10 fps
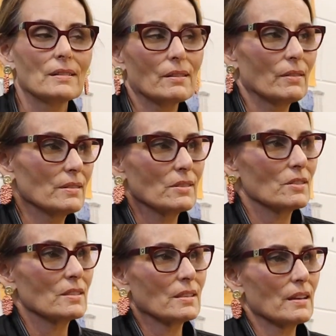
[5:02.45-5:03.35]
So this
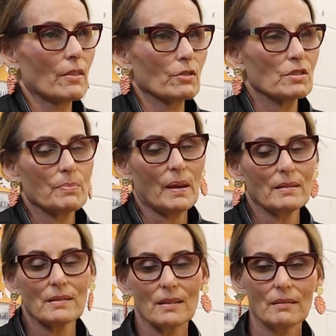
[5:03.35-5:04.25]
is just another space